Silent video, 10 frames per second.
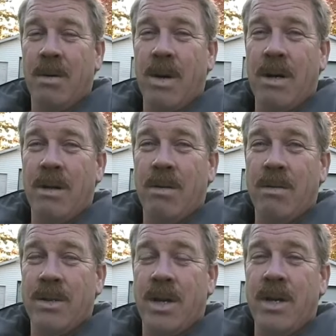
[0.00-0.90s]
Well,
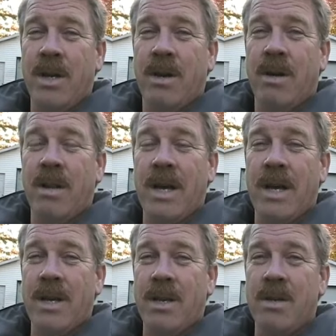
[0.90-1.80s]
studying all
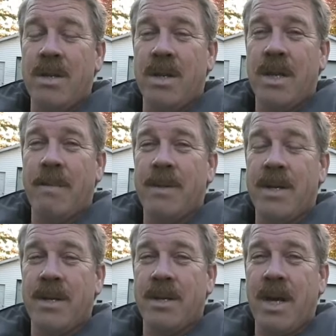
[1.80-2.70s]
that and using the tips
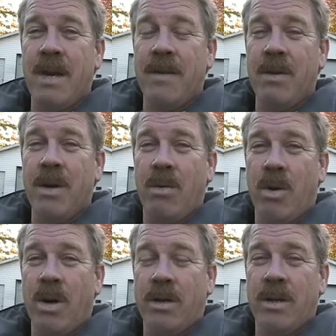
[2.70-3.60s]
I just gave you, it
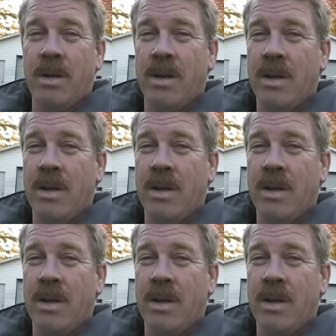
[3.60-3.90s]
worked.